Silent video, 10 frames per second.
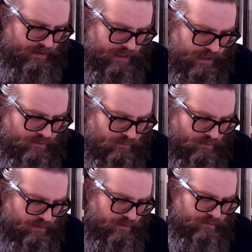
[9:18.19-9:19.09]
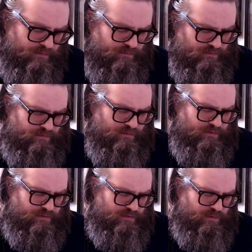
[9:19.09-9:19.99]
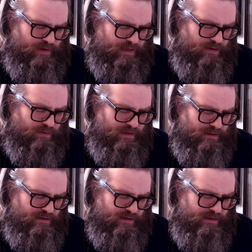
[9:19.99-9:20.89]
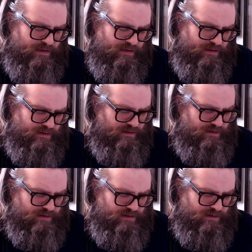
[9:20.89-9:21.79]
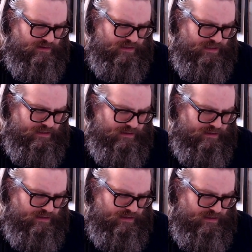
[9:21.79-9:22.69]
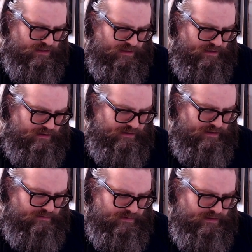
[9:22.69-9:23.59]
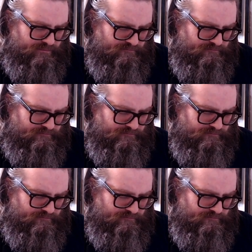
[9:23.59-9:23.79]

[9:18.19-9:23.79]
they were on at 20 quid, and I think the guy accepted